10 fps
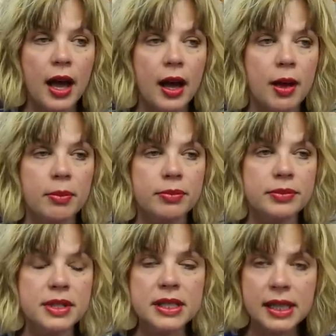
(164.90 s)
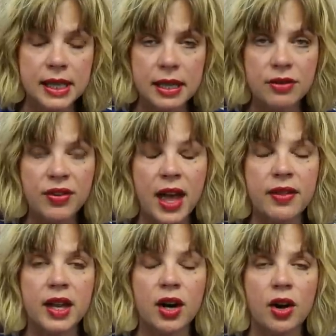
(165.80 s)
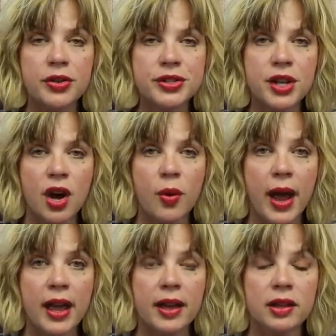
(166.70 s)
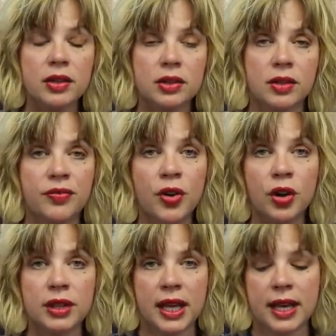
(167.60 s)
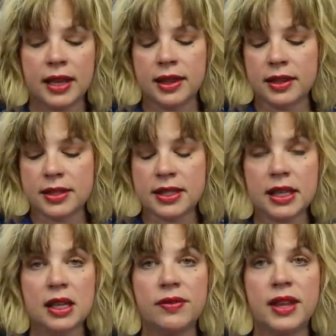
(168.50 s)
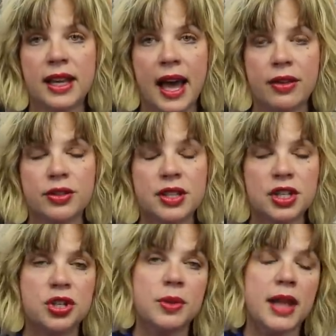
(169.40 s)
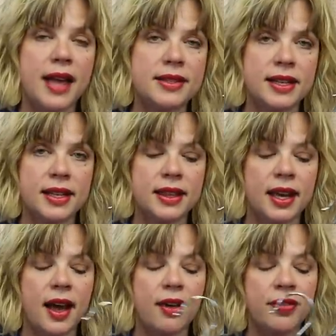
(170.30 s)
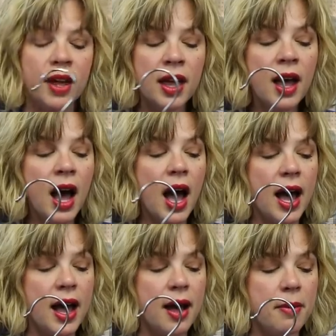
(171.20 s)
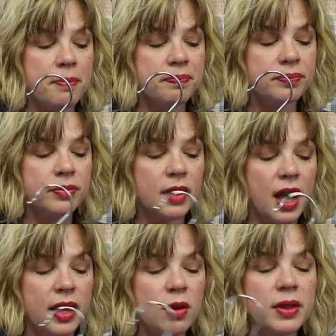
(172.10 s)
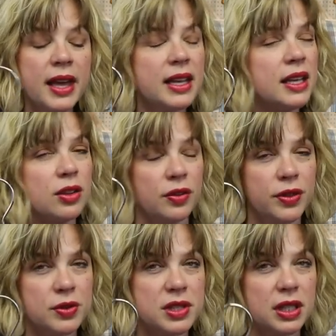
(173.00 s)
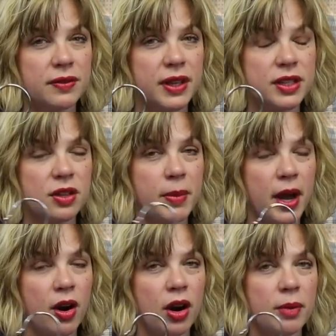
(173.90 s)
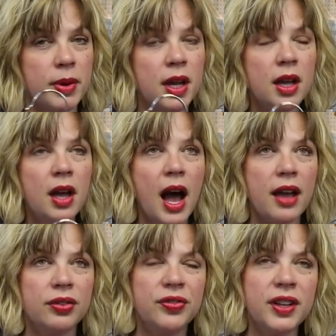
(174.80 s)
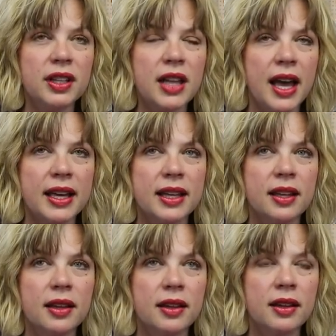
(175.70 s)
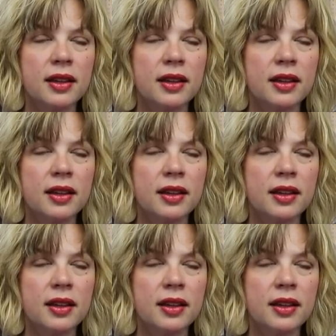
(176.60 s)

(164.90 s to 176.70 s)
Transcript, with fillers: um, sleeve and then also a full length sleeve that gathers into elastic at the cuff. Um, I don't like either of those sleeve lengths on my arm. I feel like